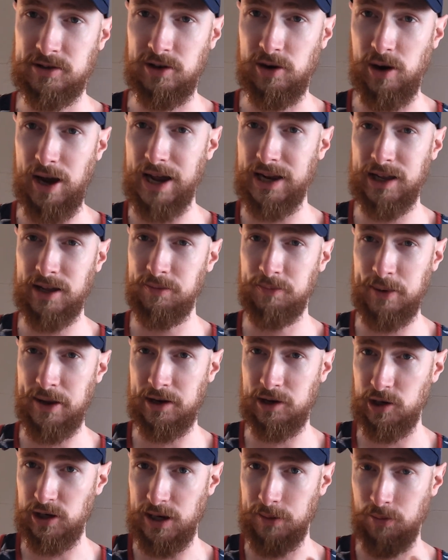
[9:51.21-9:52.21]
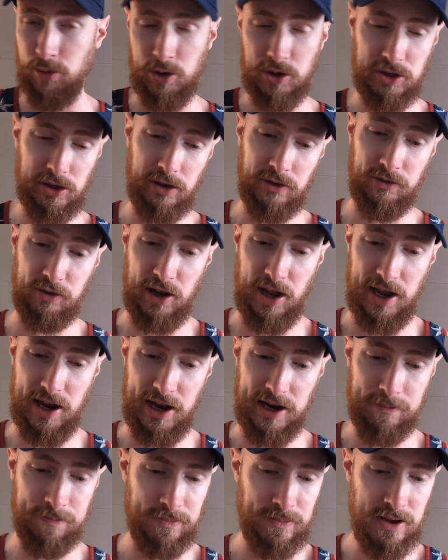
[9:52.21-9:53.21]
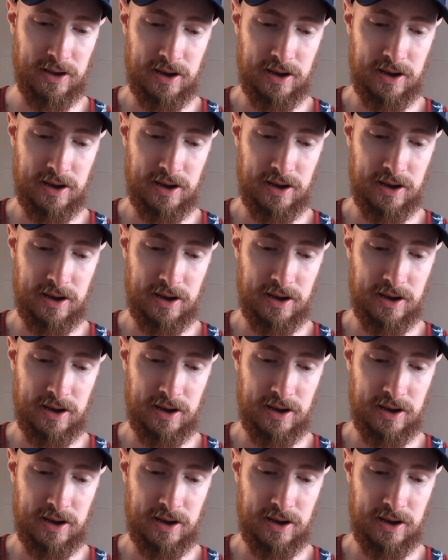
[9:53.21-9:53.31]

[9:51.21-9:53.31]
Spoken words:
So I love being able to look up words on the fly.